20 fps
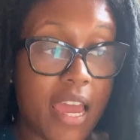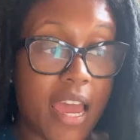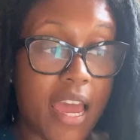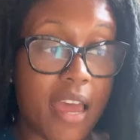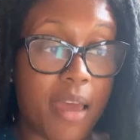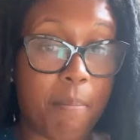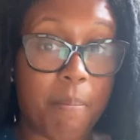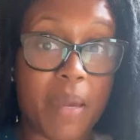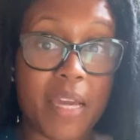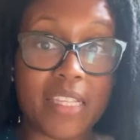
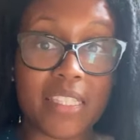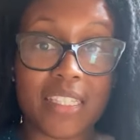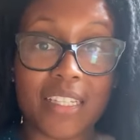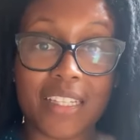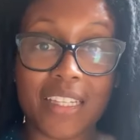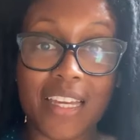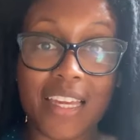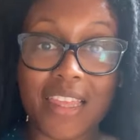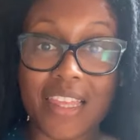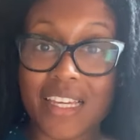And
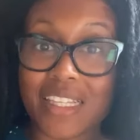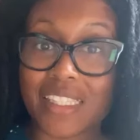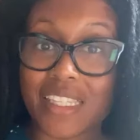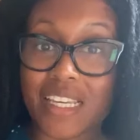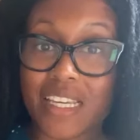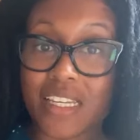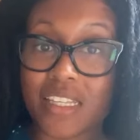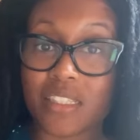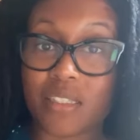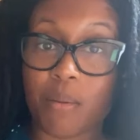basically this
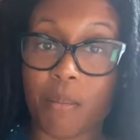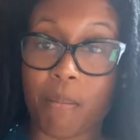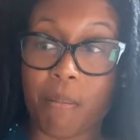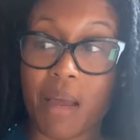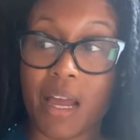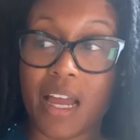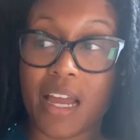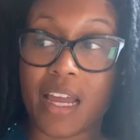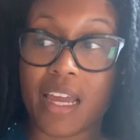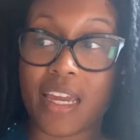is
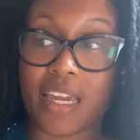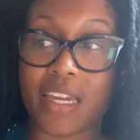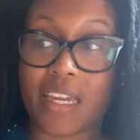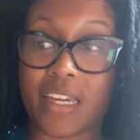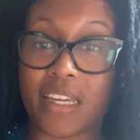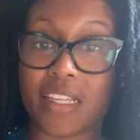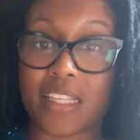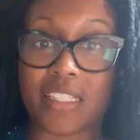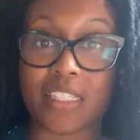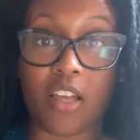
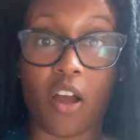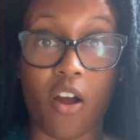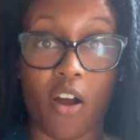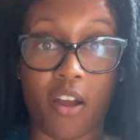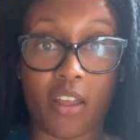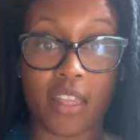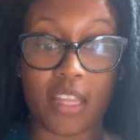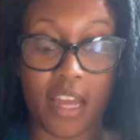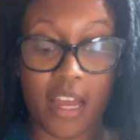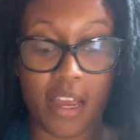my, this is an
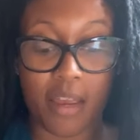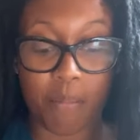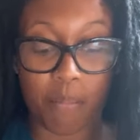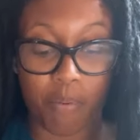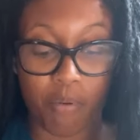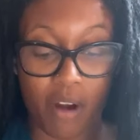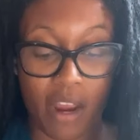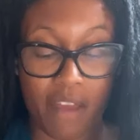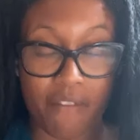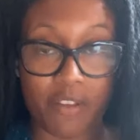online
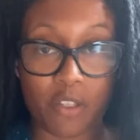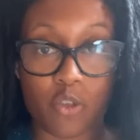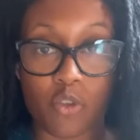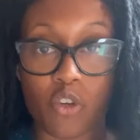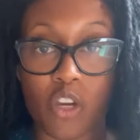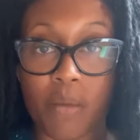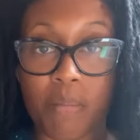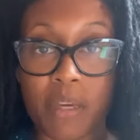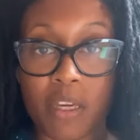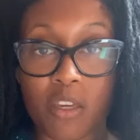private
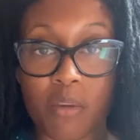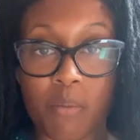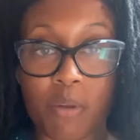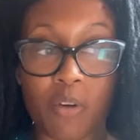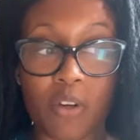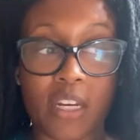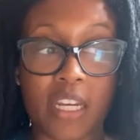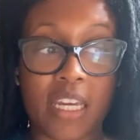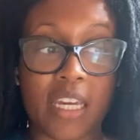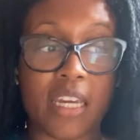streaming
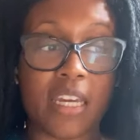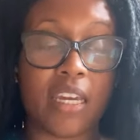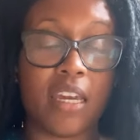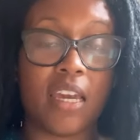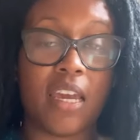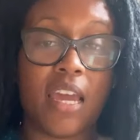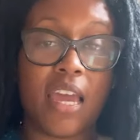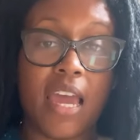community